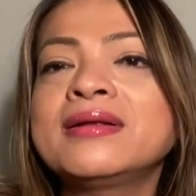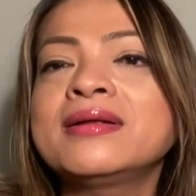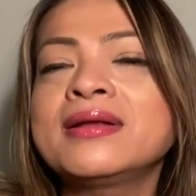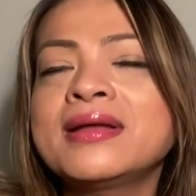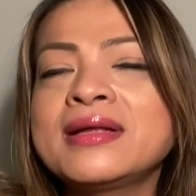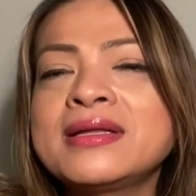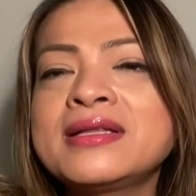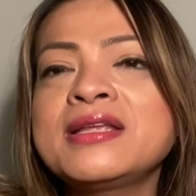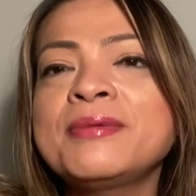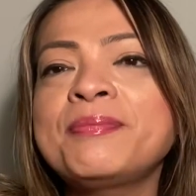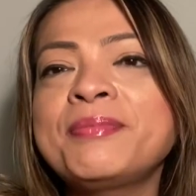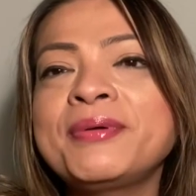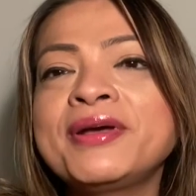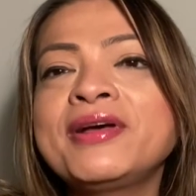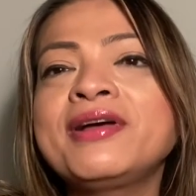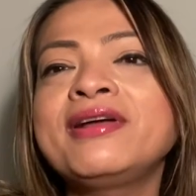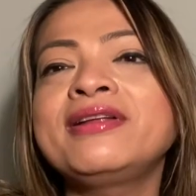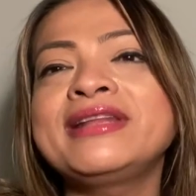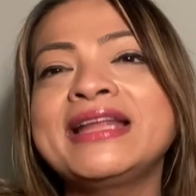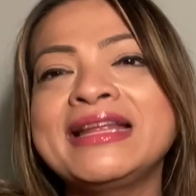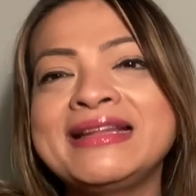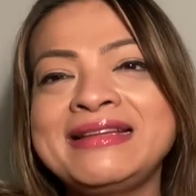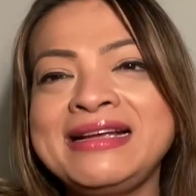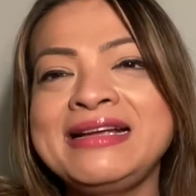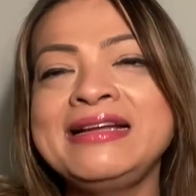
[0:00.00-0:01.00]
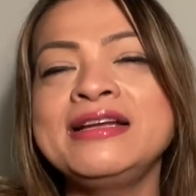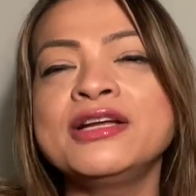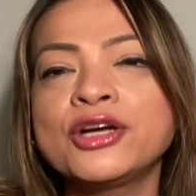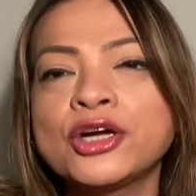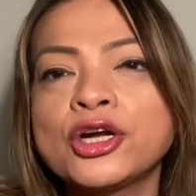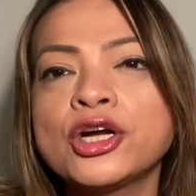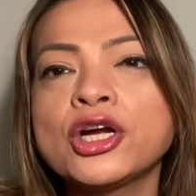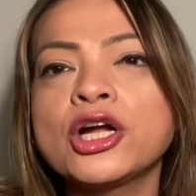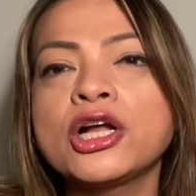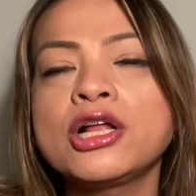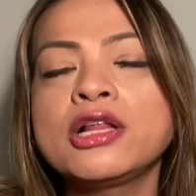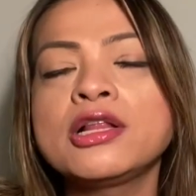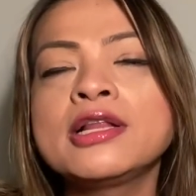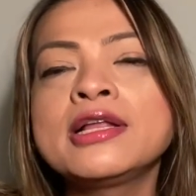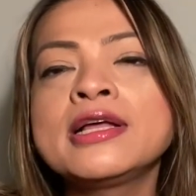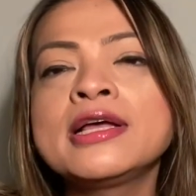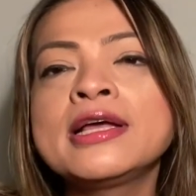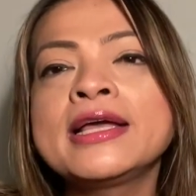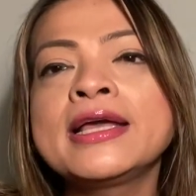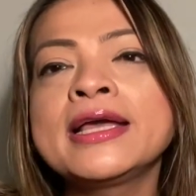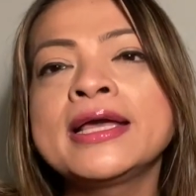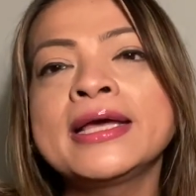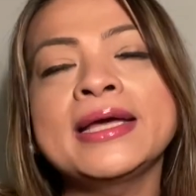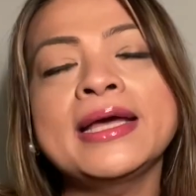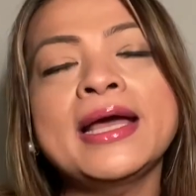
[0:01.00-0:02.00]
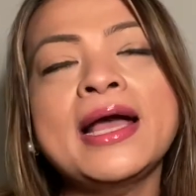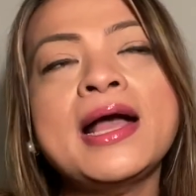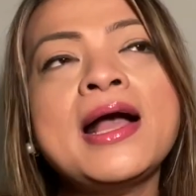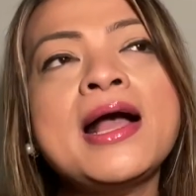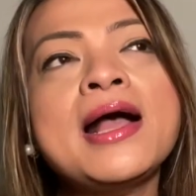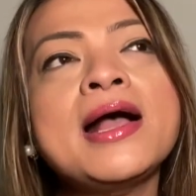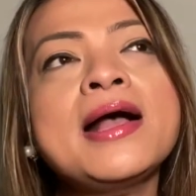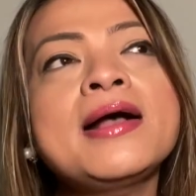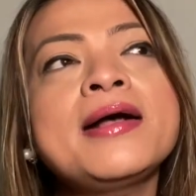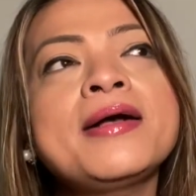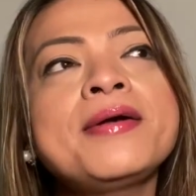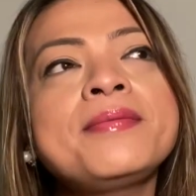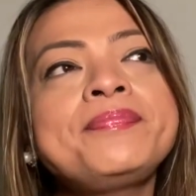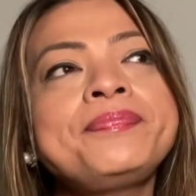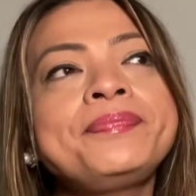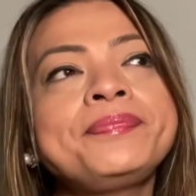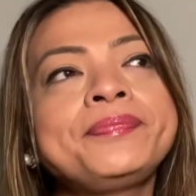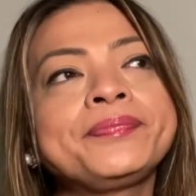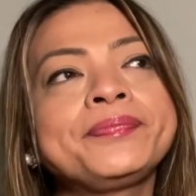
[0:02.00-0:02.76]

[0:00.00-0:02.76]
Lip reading: a typical Latina girl. And